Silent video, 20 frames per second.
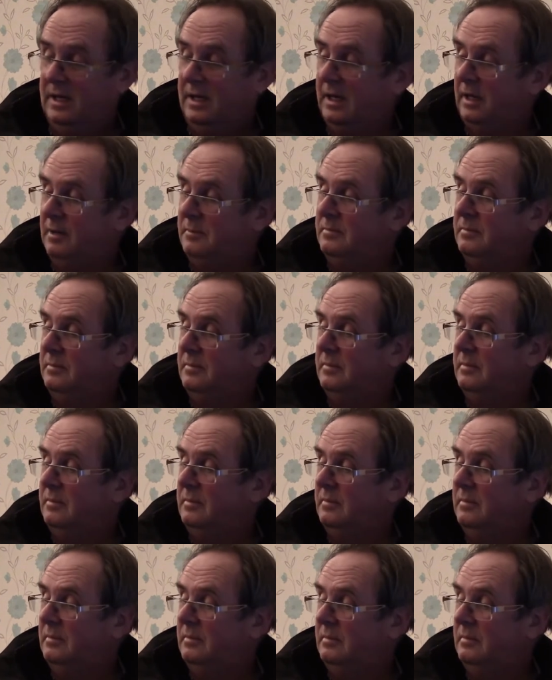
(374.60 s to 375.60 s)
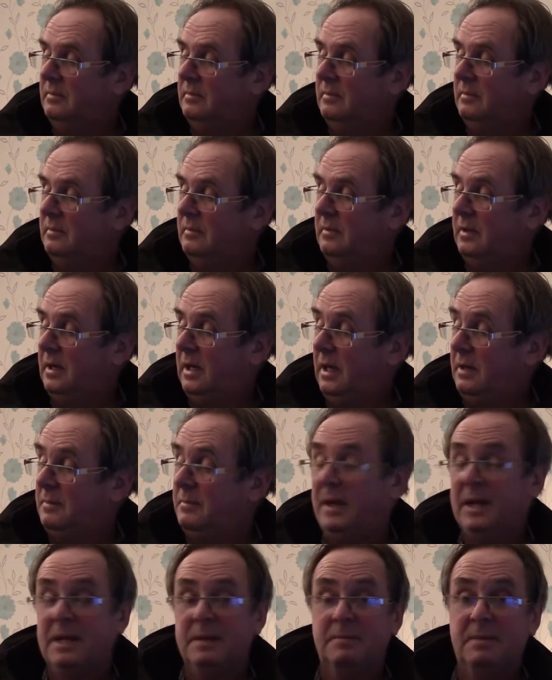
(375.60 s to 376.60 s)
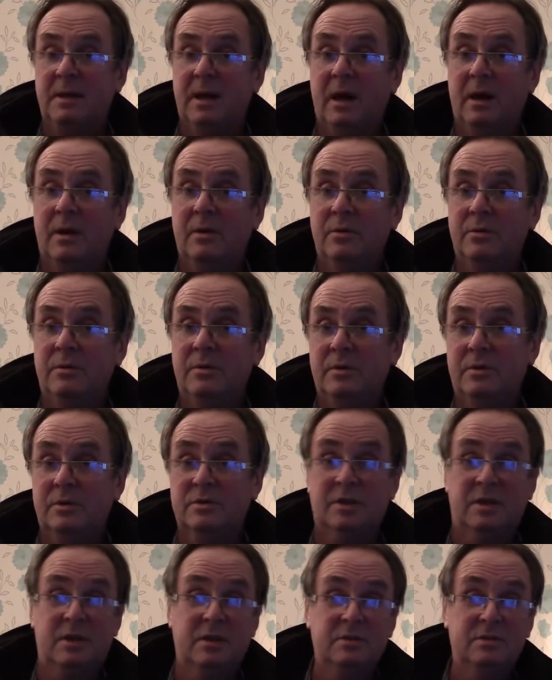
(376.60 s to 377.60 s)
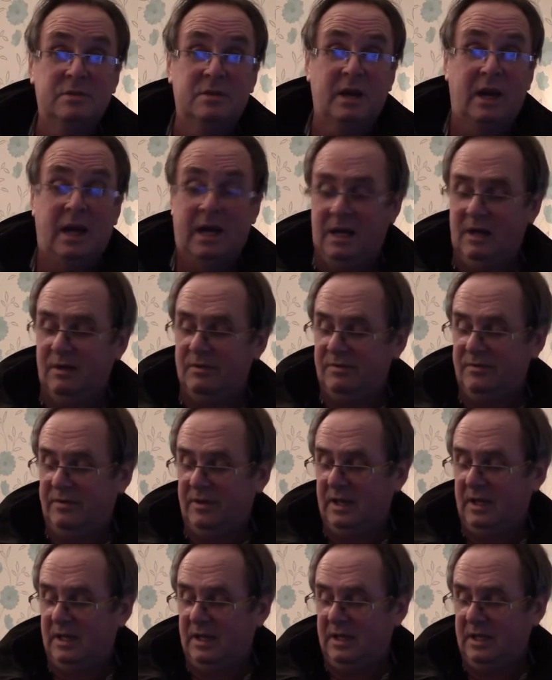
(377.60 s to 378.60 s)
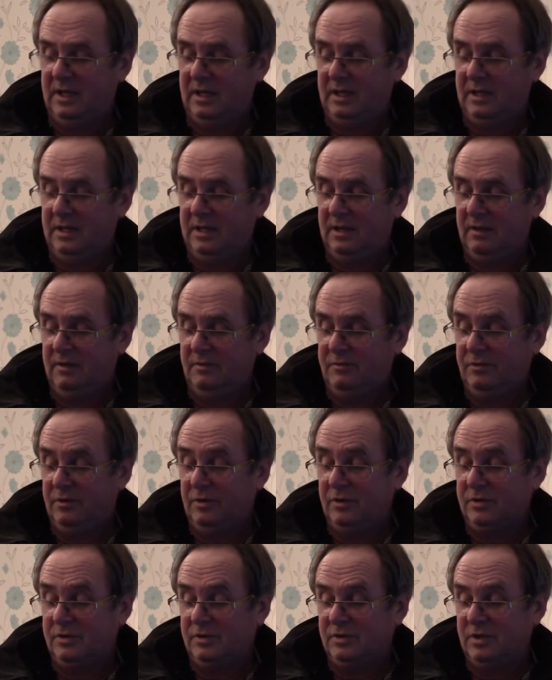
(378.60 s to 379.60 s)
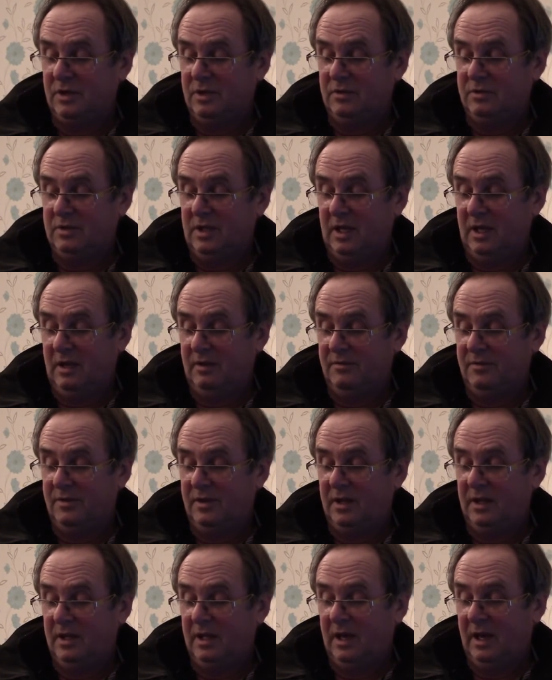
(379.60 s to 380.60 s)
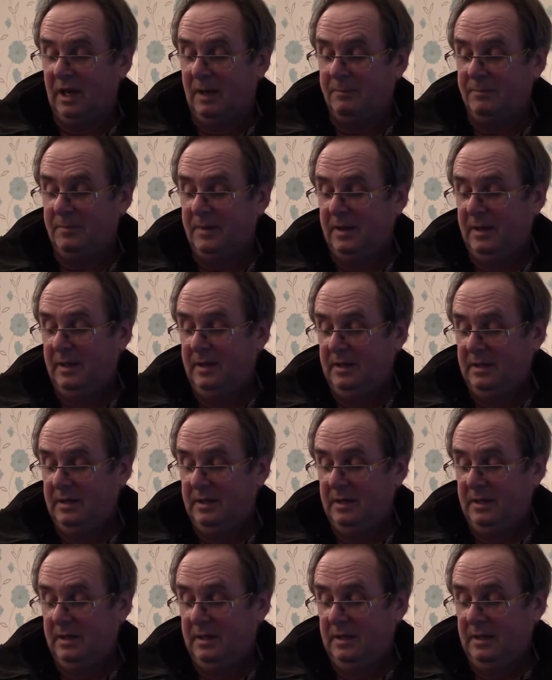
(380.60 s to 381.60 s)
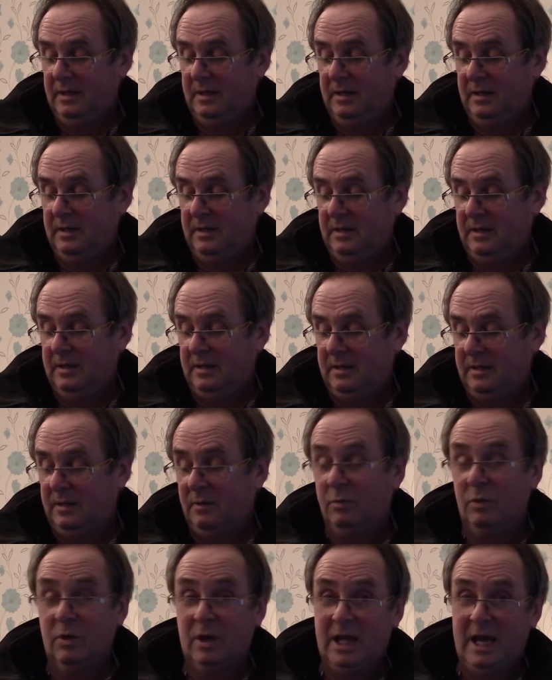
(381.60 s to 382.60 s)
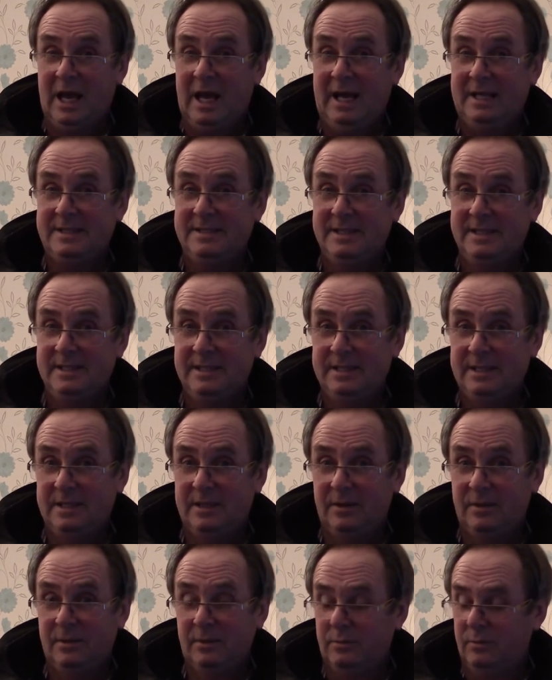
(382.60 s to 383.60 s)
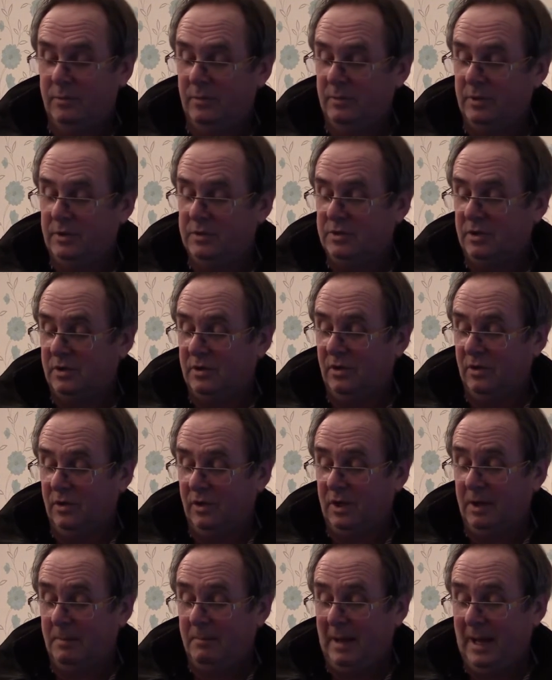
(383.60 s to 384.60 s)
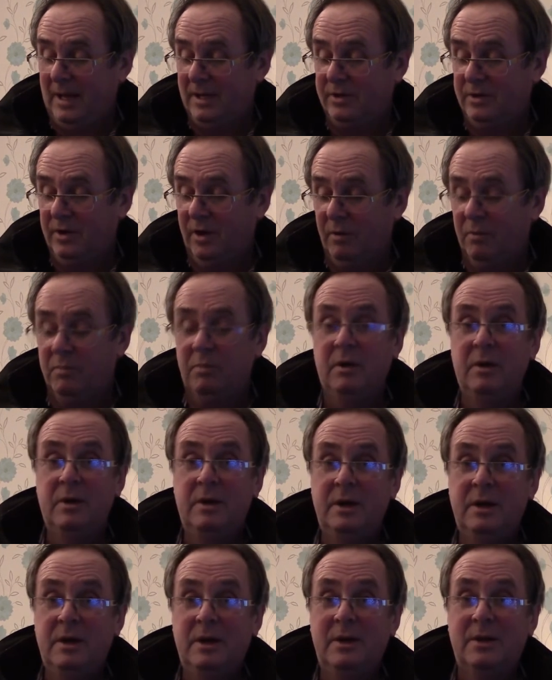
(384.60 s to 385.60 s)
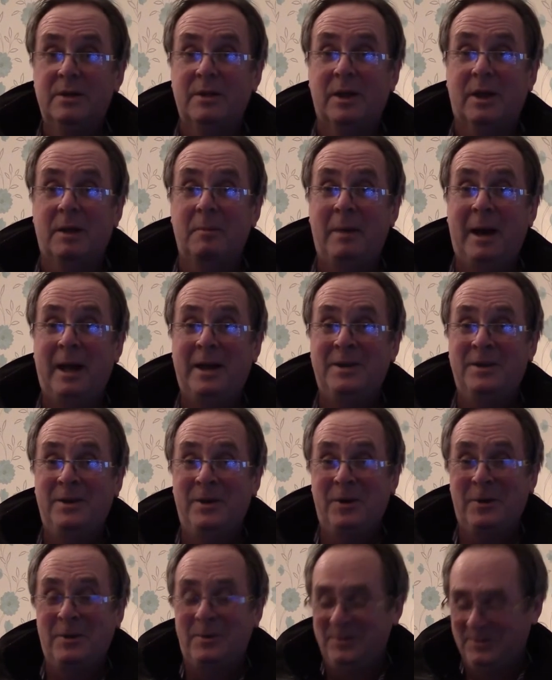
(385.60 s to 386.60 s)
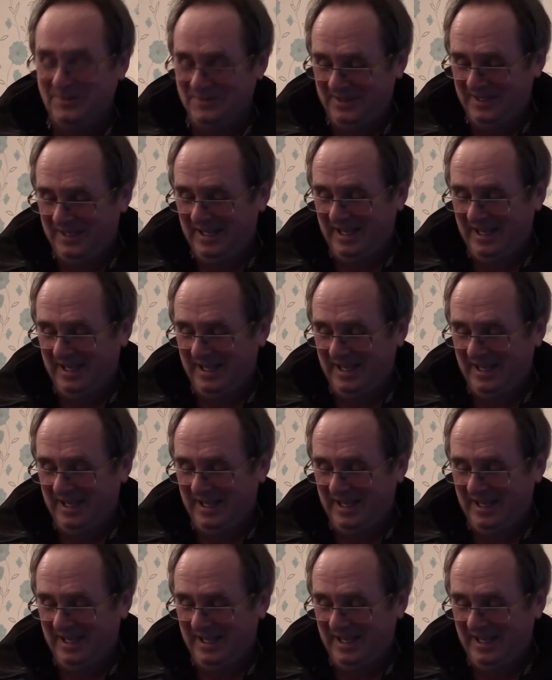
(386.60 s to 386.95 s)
I made my own because I used to have, in the forces, I used to have the woolly hat, you know, what we used to call a commando, the commando,